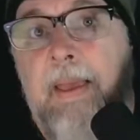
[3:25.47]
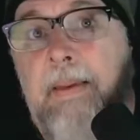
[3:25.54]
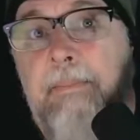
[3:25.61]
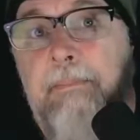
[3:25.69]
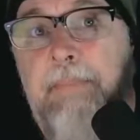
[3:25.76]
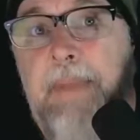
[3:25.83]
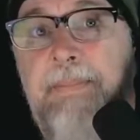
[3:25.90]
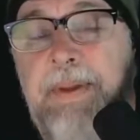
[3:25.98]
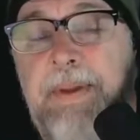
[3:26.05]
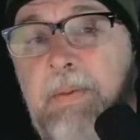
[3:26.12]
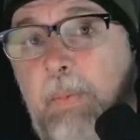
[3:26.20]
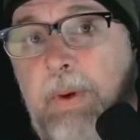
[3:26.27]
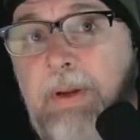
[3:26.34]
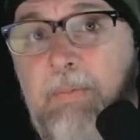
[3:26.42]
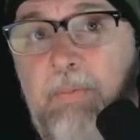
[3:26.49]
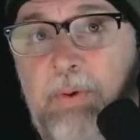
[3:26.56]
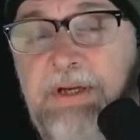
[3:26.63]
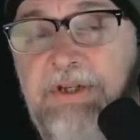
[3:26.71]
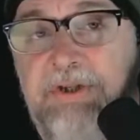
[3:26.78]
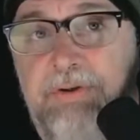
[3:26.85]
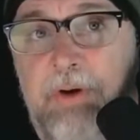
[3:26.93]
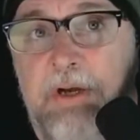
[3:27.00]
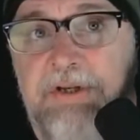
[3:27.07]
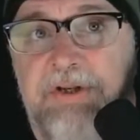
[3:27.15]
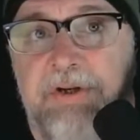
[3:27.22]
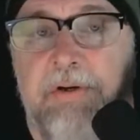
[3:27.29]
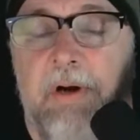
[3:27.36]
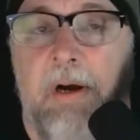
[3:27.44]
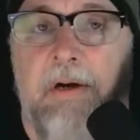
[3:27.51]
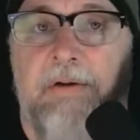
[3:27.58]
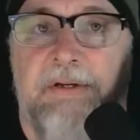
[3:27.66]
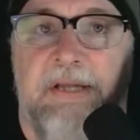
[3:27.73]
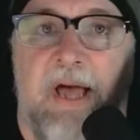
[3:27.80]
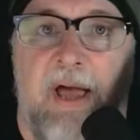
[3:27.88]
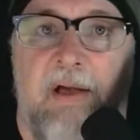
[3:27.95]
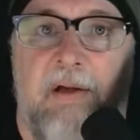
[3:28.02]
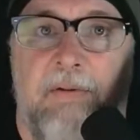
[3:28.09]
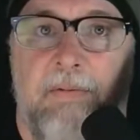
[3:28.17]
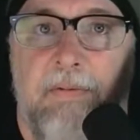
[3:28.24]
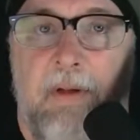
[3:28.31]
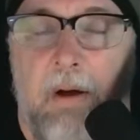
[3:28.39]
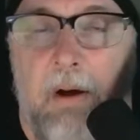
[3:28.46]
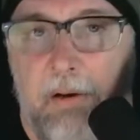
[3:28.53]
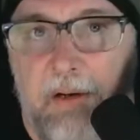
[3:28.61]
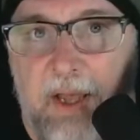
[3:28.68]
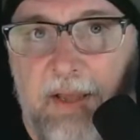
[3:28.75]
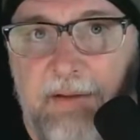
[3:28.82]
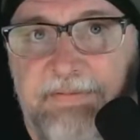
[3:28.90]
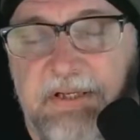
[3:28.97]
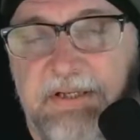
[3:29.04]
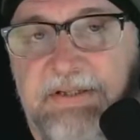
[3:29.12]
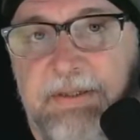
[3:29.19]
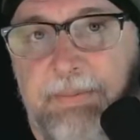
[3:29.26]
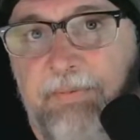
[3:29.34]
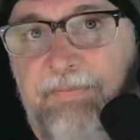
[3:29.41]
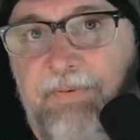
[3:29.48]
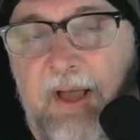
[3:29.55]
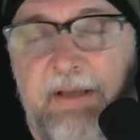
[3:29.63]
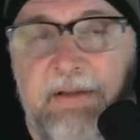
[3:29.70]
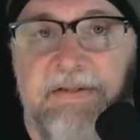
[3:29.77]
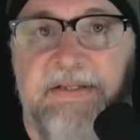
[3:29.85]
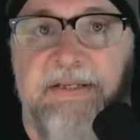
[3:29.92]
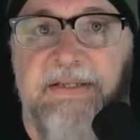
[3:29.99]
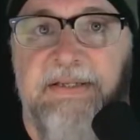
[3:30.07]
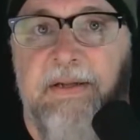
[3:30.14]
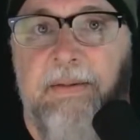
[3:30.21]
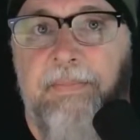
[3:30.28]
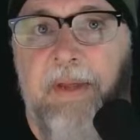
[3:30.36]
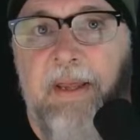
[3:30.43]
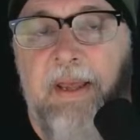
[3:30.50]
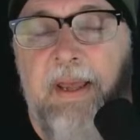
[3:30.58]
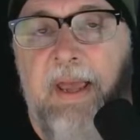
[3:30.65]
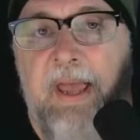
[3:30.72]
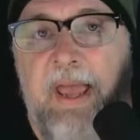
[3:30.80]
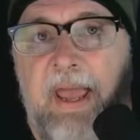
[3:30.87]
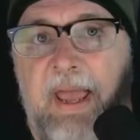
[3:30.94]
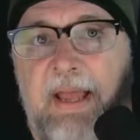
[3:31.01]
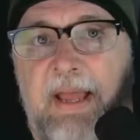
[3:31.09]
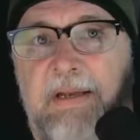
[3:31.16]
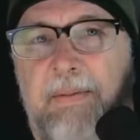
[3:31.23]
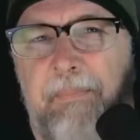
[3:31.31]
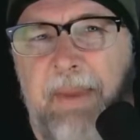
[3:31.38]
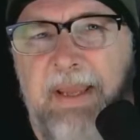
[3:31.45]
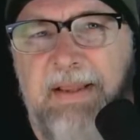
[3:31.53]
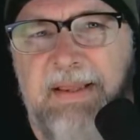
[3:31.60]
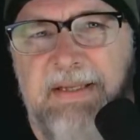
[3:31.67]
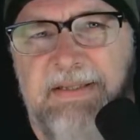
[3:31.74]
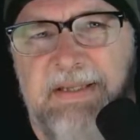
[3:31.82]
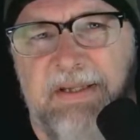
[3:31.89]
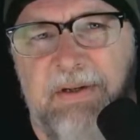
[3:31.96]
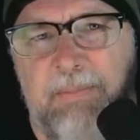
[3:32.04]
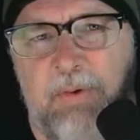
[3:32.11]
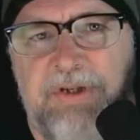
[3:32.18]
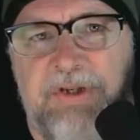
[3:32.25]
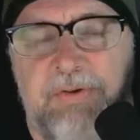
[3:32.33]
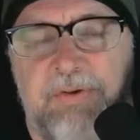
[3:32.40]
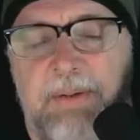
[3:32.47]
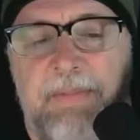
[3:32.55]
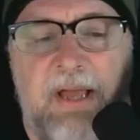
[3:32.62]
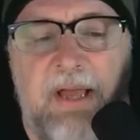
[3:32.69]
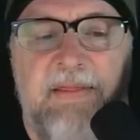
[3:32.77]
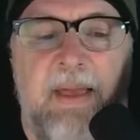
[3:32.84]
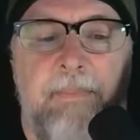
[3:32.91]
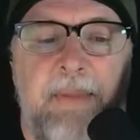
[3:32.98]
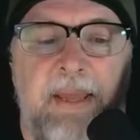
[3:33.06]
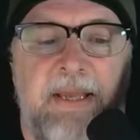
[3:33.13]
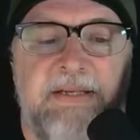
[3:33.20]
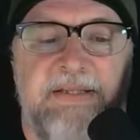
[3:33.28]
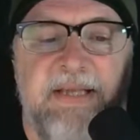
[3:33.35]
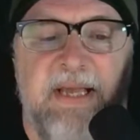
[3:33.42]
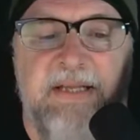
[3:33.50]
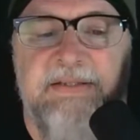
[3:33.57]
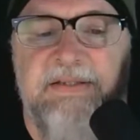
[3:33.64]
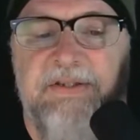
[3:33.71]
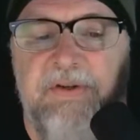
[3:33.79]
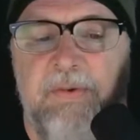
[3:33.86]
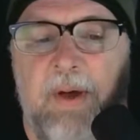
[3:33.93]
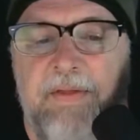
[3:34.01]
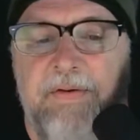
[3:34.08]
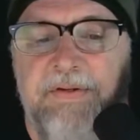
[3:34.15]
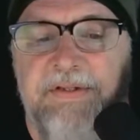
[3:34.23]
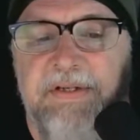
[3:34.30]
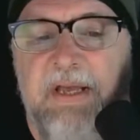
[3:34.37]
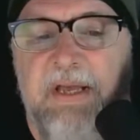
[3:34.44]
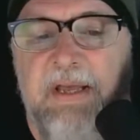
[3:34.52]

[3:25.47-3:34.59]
Maybe we restructure our entire archive system or file system and make things a little more streamlined that makes sense to others.